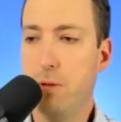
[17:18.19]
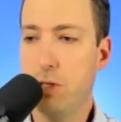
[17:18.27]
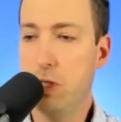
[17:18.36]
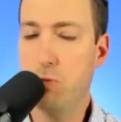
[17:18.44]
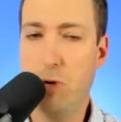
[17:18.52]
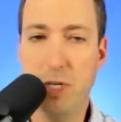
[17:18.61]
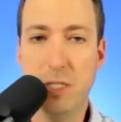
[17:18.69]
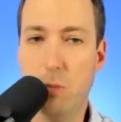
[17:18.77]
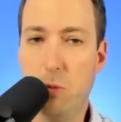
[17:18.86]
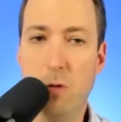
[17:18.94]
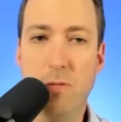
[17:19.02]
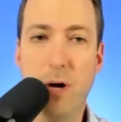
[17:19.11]
just raising the
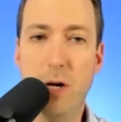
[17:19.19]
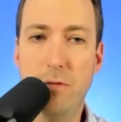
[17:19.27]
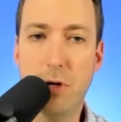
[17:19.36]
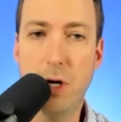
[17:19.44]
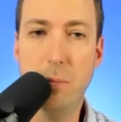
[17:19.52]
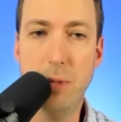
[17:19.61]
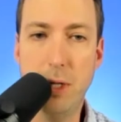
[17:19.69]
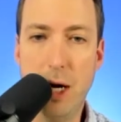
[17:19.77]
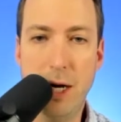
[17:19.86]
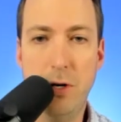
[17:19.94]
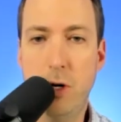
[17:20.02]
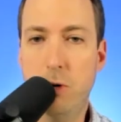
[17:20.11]
profile of their company. I
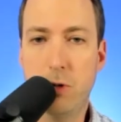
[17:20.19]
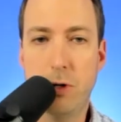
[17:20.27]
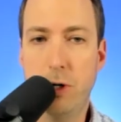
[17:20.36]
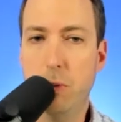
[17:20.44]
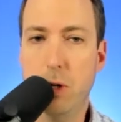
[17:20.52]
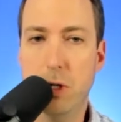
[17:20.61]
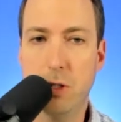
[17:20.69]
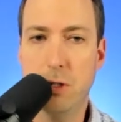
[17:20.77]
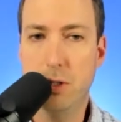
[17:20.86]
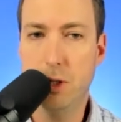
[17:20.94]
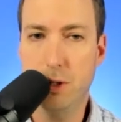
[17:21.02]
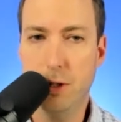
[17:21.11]
didn't know who Clary was
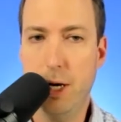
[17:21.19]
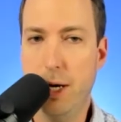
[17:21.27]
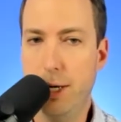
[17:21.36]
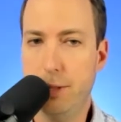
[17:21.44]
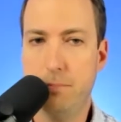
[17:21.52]
until I